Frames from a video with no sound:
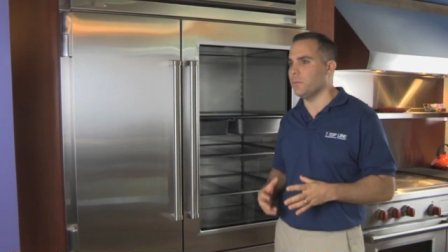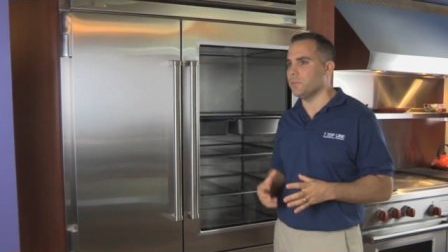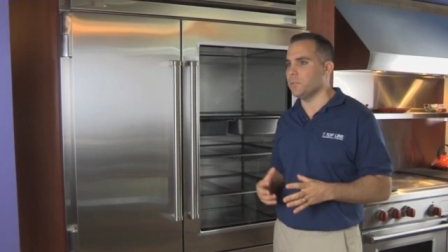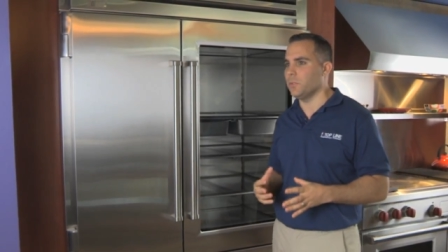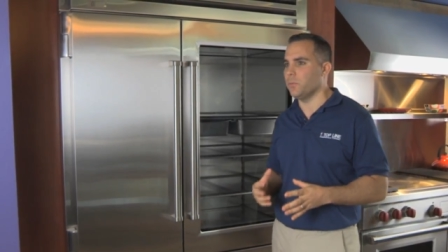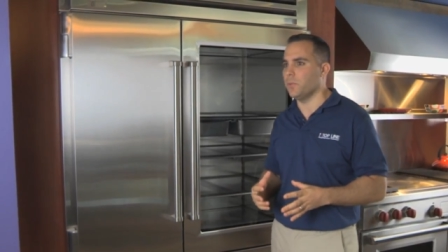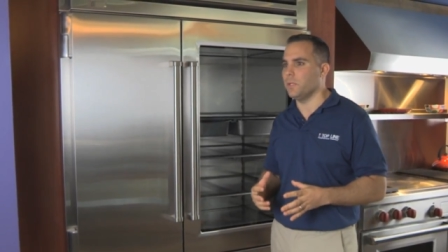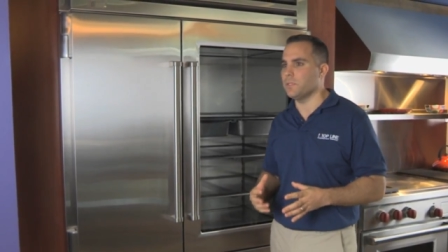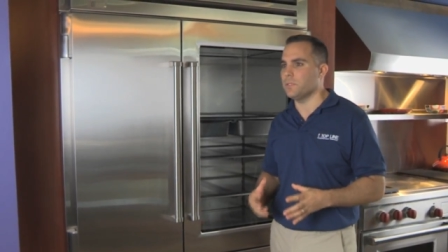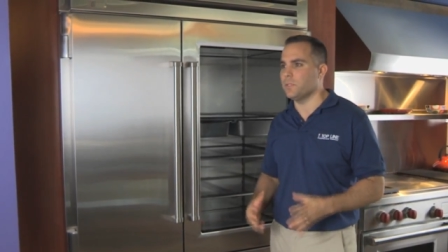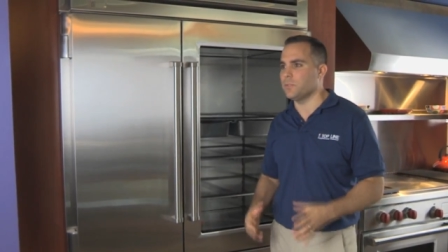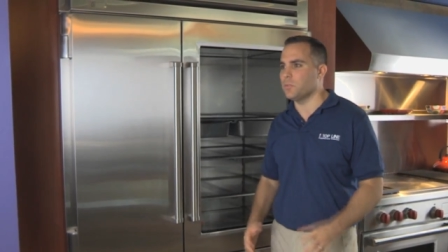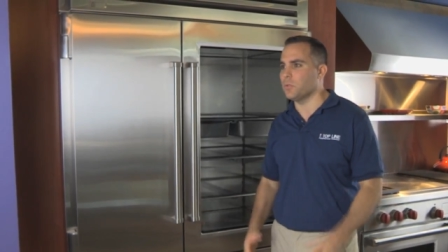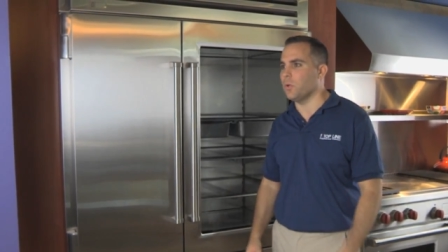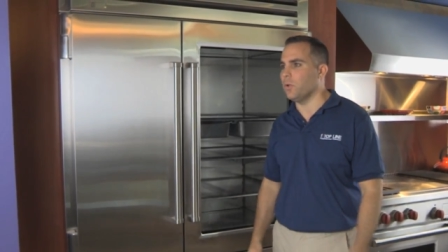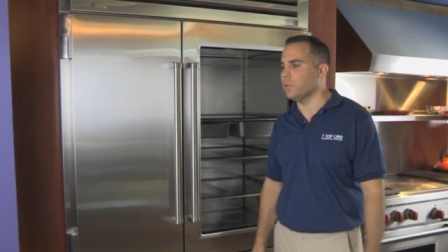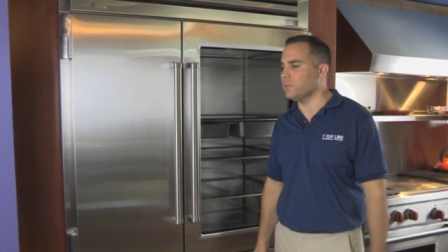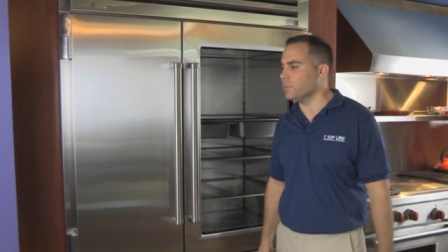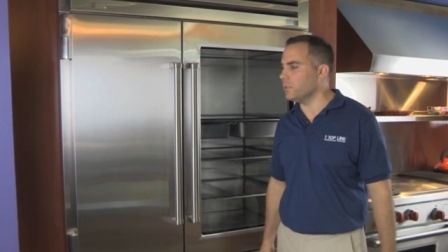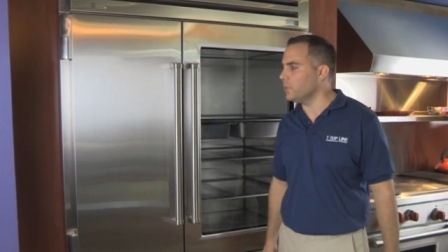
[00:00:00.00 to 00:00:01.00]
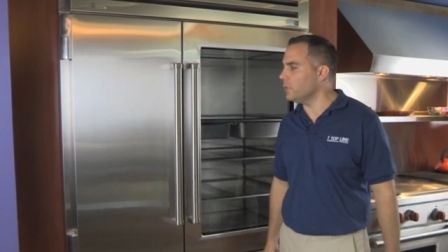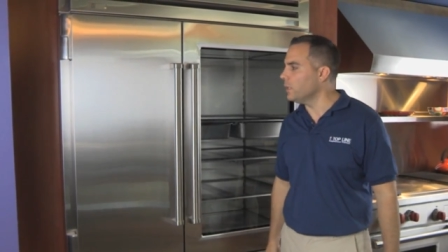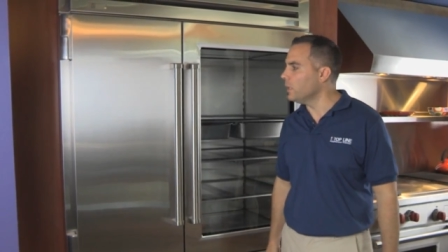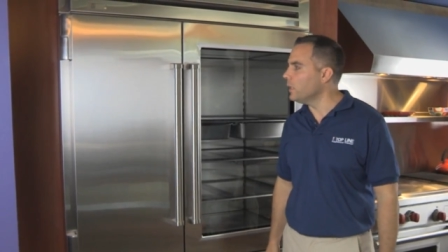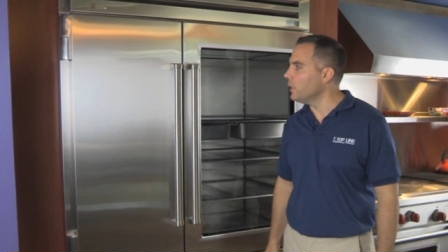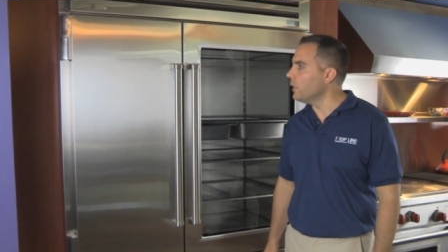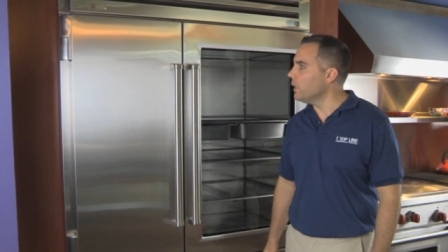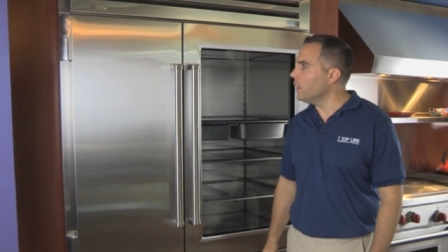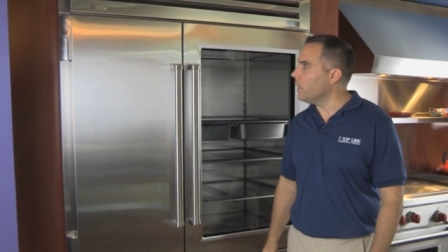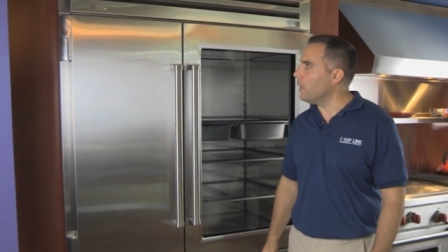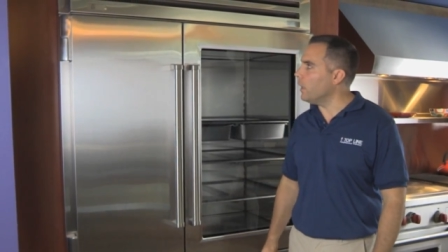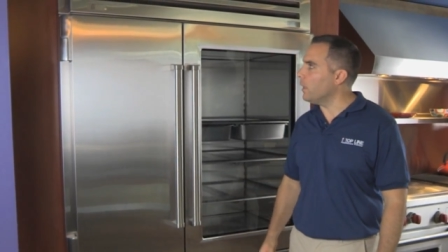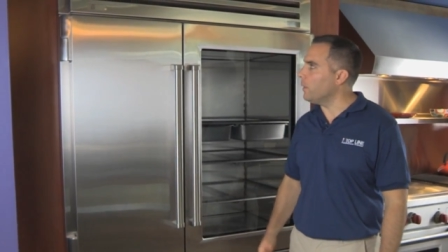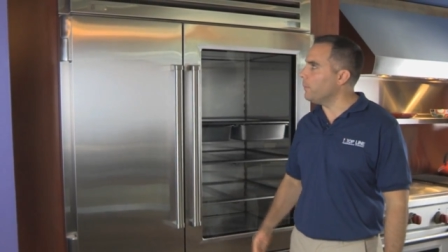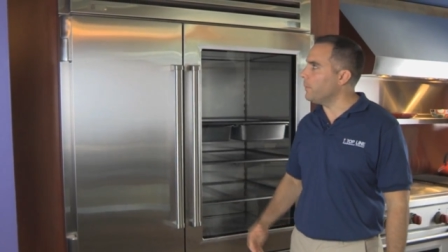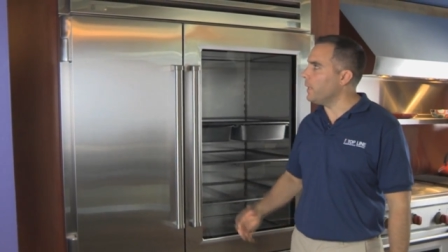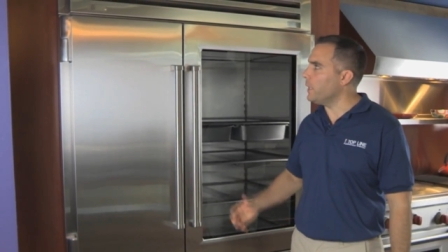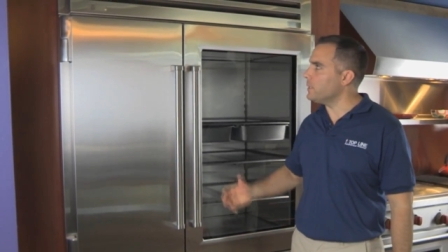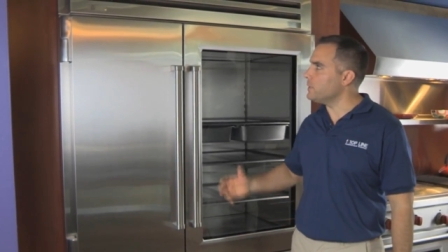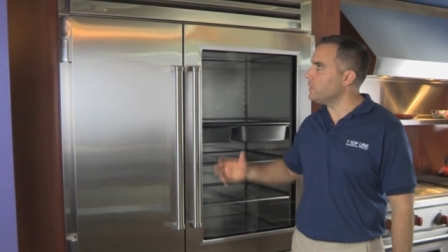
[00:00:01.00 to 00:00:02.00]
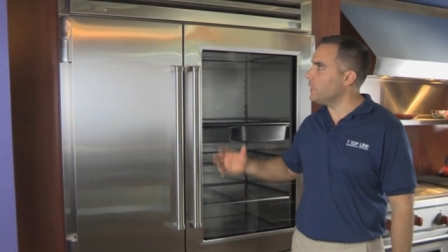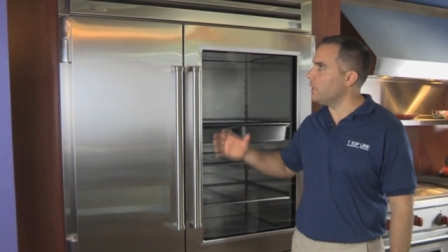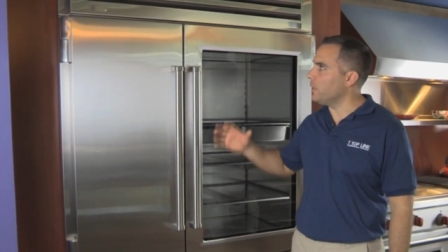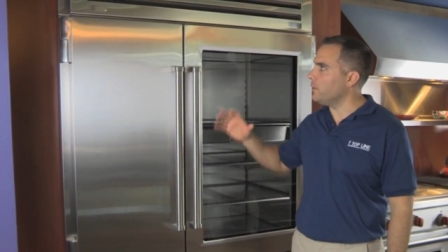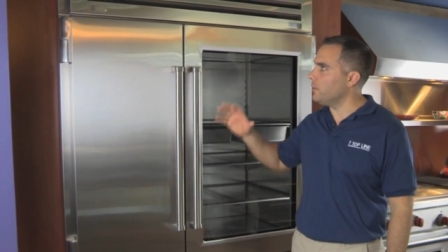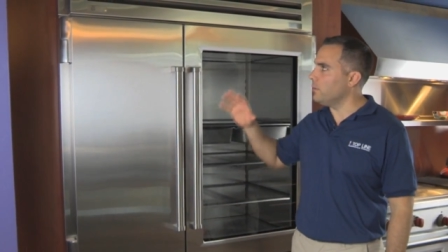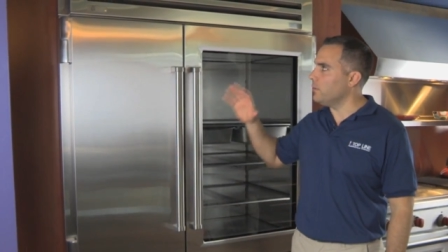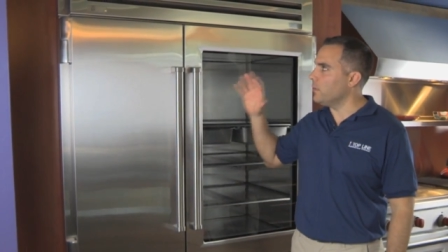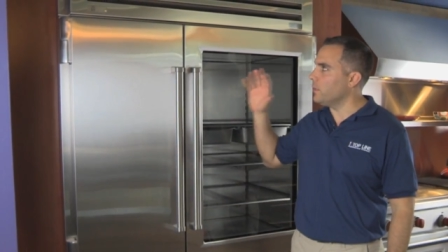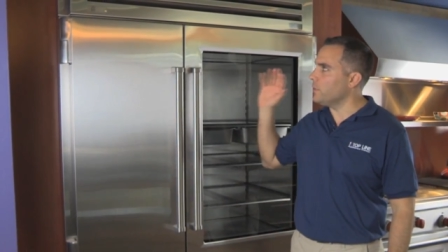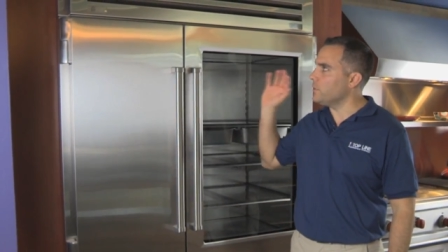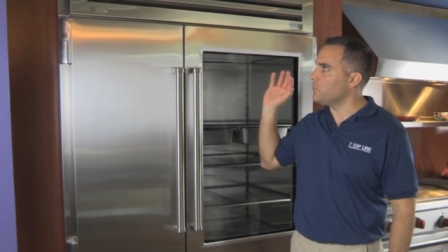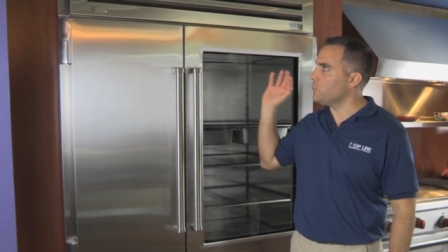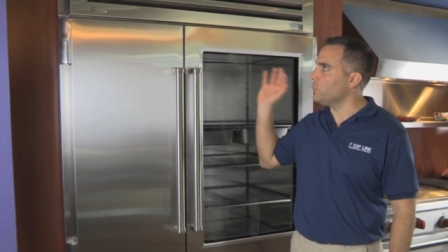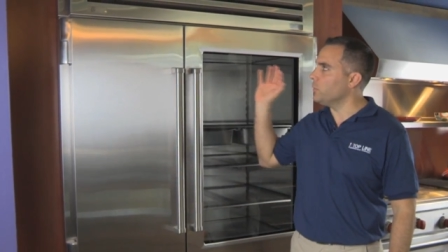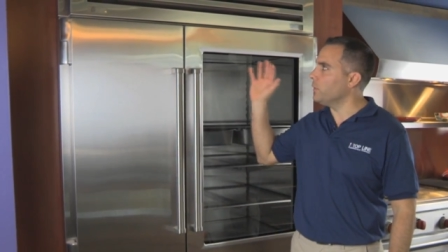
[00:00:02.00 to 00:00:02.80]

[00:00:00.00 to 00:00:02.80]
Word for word: It was known as a Traulson. Um, has that nice,